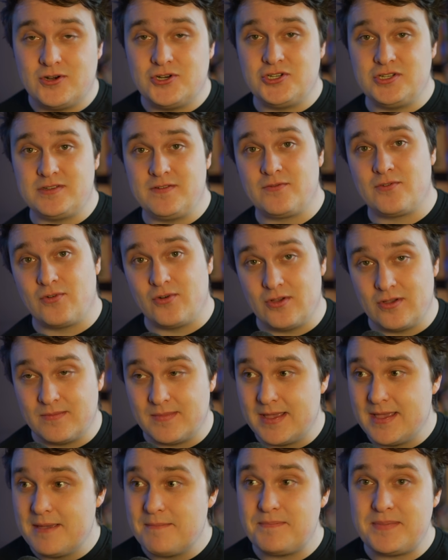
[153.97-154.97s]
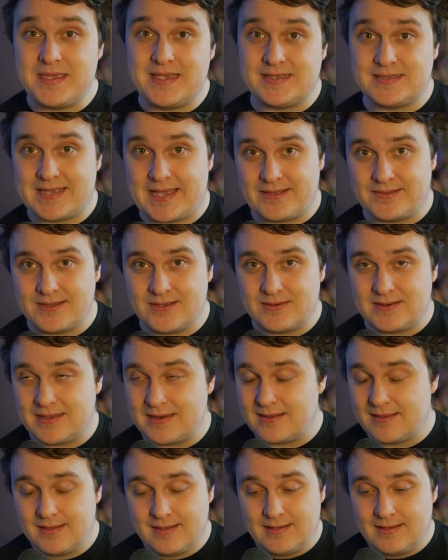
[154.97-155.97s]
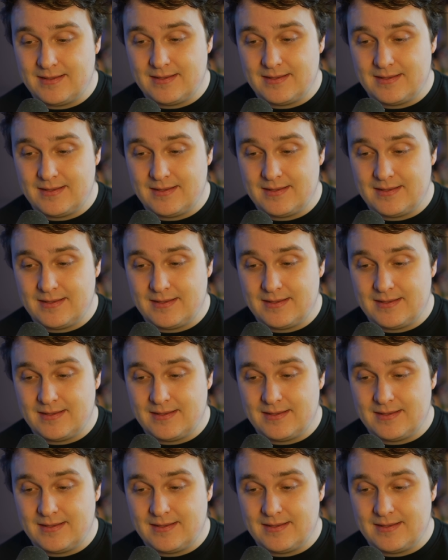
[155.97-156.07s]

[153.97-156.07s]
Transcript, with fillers: versions of Chrome being downloaded.